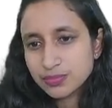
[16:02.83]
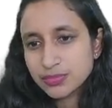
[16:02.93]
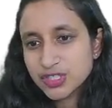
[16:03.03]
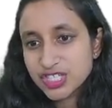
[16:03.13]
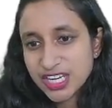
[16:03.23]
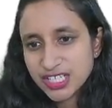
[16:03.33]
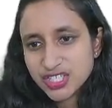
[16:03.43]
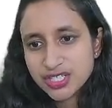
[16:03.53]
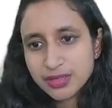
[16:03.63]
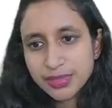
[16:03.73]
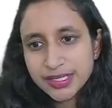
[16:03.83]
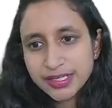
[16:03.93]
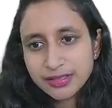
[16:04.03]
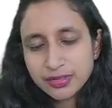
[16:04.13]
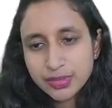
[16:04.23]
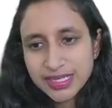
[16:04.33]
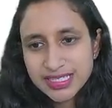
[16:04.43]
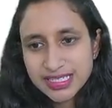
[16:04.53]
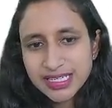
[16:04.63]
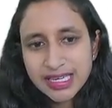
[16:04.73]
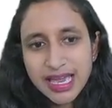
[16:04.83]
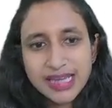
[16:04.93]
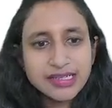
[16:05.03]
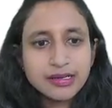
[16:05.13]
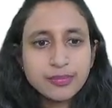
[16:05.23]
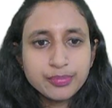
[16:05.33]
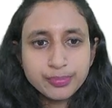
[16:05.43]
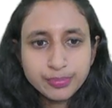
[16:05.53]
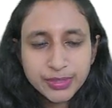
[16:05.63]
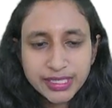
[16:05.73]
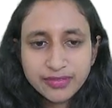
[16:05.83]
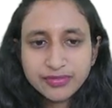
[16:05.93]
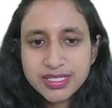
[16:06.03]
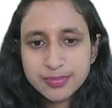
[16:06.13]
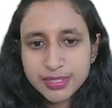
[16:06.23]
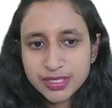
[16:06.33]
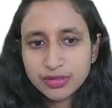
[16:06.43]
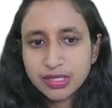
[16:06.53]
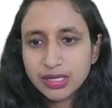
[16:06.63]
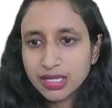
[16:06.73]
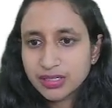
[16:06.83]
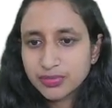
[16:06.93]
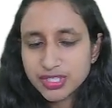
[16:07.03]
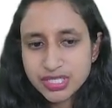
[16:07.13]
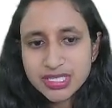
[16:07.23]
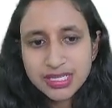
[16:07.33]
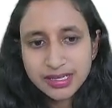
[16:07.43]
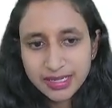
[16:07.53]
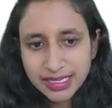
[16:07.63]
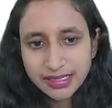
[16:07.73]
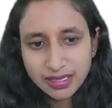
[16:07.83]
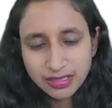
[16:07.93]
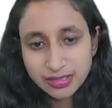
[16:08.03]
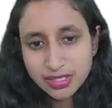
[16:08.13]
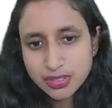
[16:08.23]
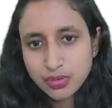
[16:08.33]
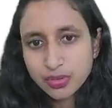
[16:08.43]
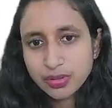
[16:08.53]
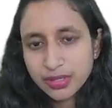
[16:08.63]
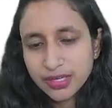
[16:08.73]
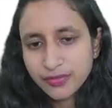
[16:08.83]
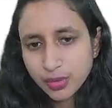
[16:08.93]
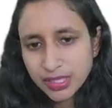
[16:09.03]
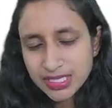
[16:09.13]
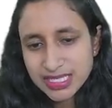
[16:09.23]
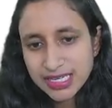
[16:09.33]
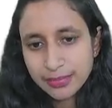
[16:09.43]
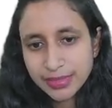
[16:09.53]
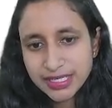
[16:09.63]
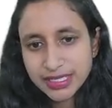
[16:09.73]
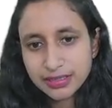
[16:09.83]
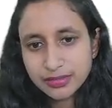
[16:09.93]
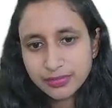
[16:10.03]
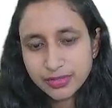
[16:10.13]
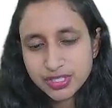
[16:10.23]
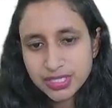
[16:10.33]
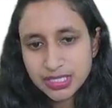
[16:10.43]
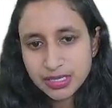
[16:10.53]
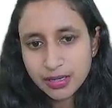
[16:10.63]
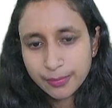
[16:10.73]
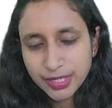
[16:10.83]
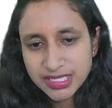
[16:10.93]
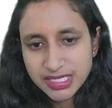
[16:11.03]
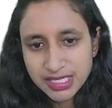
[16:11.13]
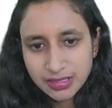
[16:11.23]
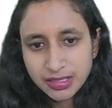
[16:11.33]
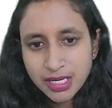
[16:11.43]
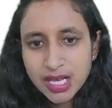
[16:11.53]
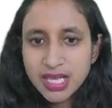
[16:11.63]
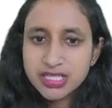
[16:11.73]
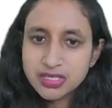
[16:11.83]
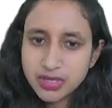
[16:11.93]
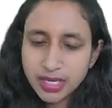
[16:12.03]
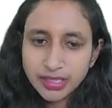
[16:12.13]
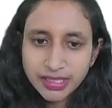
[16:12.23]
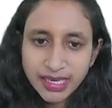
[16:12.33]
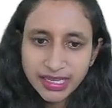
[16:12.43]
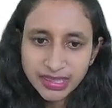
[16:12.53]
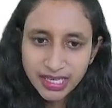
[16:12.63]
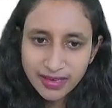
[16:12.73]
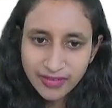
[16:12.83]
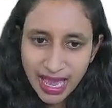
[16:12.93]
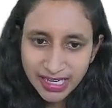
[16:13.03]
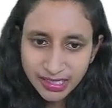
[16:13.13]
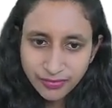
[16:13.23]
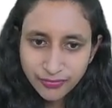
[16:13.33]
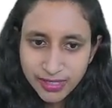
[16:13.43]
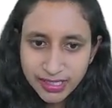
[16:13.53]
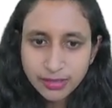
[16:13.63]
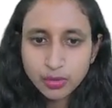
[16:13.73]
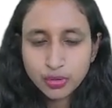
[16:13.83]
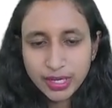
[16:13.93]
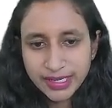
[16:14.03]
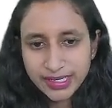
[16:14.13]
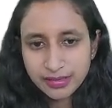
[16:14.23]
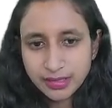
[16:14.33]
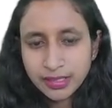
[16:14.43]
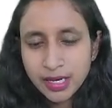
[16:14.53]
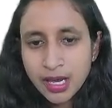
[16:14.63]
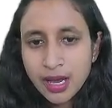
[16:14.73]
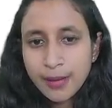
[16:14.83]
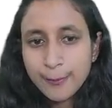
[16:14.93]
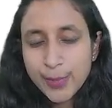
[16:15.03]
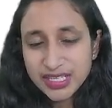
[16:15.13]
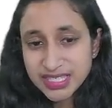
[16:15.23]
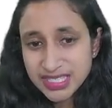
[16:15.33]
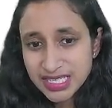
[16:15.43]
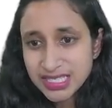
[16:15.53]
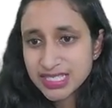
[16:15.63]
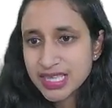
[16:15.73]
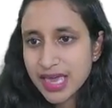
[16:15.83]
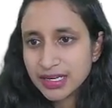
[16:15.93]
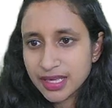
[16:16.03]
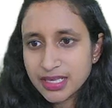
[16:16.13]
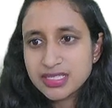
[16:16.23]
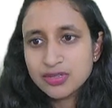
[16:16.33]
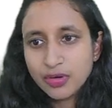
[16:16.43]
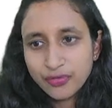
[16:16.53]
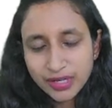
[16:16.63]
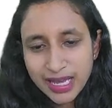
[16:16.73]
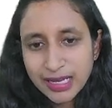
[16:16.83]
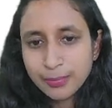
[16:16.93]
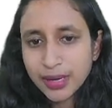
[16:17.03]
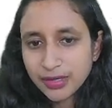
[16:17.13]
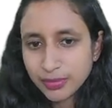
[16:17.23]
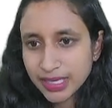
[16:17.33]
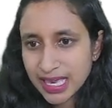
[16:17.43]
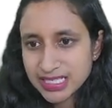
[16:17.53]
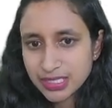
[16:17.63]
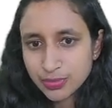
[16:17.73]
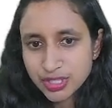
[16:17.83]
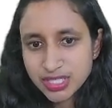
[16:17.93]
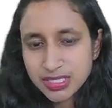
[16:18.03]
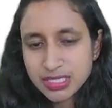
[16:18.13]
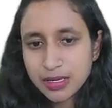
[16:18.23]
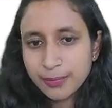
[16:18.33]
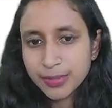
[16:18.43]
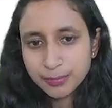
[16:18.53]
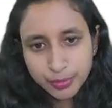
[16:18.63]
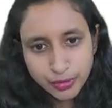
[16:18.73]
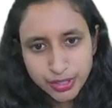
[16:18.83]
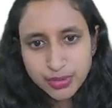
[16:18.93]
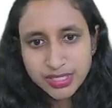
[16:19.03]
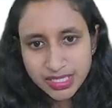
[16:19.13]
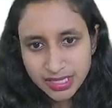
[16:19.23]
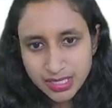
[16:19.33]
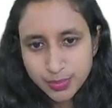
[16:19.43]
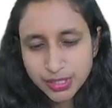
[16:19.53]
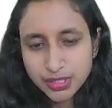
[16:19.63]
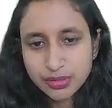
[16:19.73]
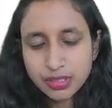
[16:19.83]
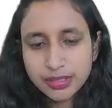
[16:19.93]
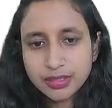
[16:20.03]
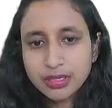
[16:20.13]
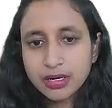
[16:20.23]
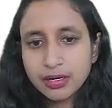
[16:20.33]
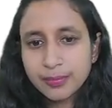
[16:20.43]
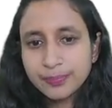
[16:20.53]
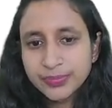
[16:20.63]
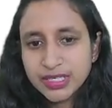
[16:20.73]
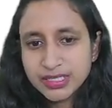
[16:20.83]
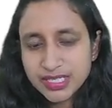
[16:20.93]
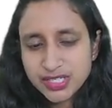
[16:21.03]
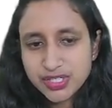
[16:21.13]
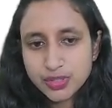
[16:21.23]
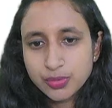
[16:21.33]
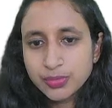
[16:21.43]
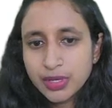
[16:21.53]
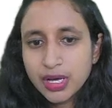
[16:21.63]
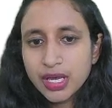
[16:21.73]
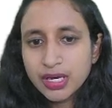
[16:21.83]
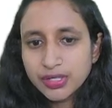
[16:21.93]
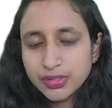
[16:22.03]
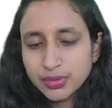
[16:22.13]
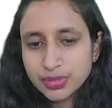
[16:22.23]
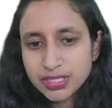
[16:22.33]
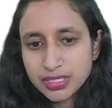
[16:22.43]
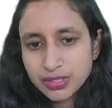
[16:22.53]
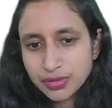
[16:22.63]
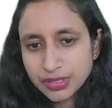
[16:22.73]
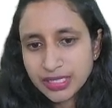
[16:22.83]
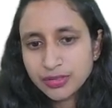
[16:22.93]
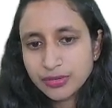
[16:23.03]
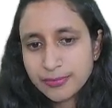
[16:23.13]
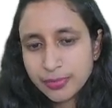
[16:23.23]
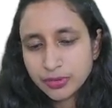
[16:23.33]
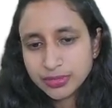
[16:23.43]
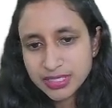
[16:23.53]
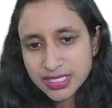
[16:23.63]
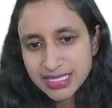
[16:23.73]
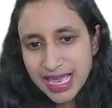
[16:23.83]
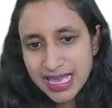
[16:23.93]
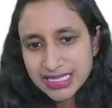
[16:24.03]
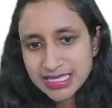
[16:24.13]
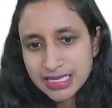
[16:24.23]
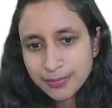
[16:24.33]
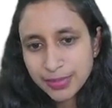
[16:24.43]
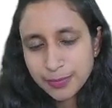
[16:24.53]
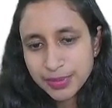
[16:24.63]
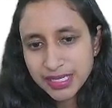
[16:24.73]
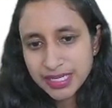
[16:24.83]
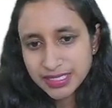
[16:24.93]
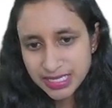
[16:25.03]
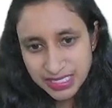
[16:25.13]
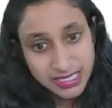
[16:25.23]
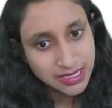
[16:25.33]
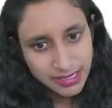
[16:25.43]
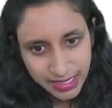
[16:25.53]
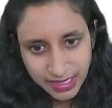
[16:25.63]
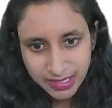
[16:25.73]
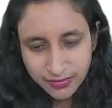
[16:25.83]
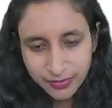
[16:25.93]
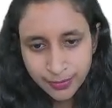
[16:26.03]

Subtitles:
change the media to acidic and give this particular color which is green color. So if you can see a media which is present here, so here again they have added ferric chloride here, but since there is no phenyl pyruvic acid which has been produced in this particular test tube, you tend to report this as PPA test negative.